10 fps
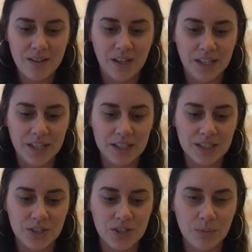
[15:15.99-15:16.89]
I think that's
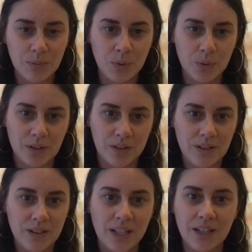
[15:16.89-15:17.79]
such an important
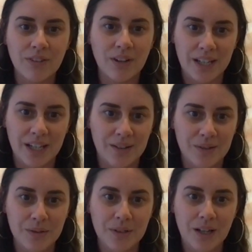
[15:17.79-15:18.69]
thing right
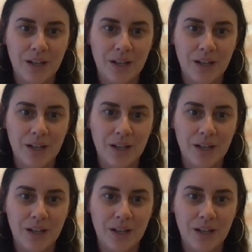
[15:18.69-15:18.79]
now,